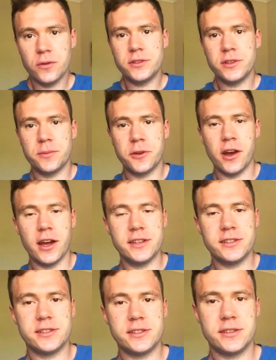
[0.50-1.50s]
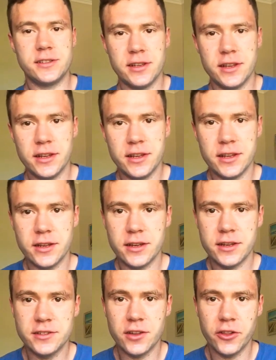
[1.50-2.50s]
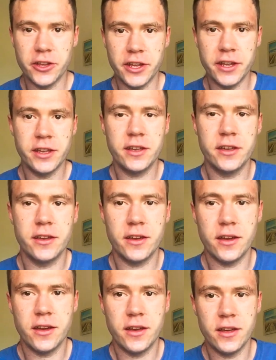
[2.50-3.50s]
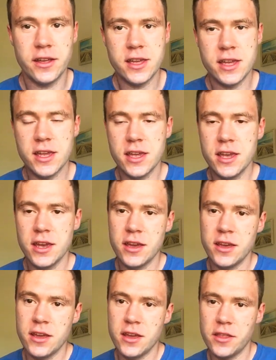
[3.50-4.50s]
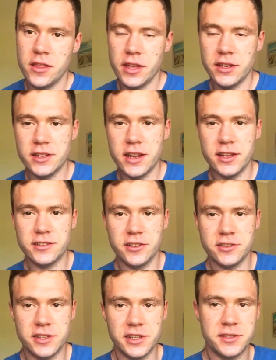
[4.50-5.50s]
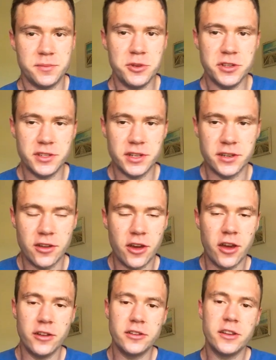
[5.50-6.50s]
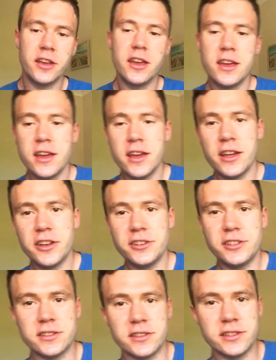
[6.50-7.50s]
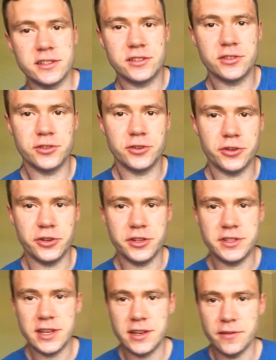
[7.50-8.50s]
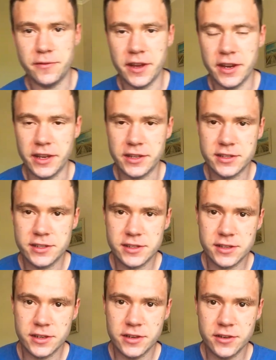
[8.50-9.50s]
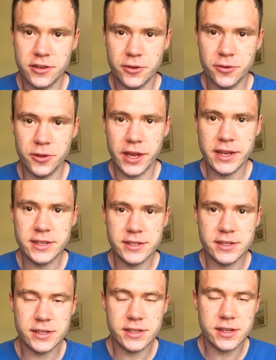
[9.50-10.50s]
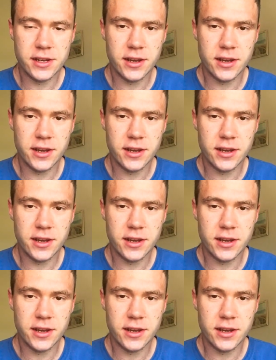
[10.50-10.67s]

So guys, it's Ollie here, the internet's Aussiest music nerd. Just listened to Thandi Phoenix new release.